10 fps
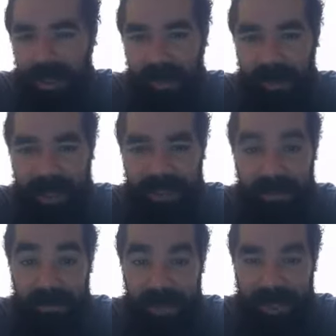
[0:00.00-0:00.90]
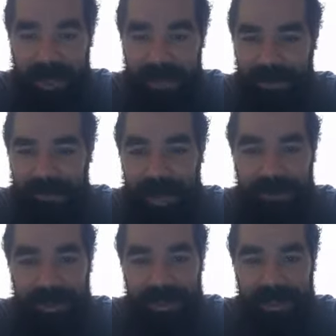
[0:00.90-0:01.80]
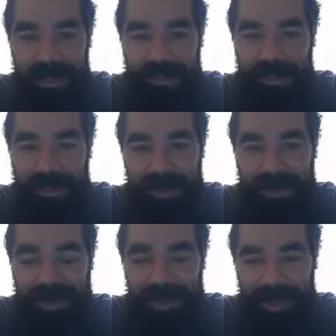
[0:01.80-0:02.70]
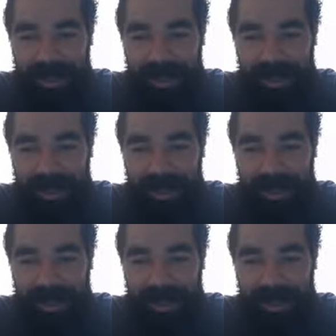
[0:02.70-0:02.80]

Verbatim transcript: He passed the fuck out. In five minutes, you hear him snoring.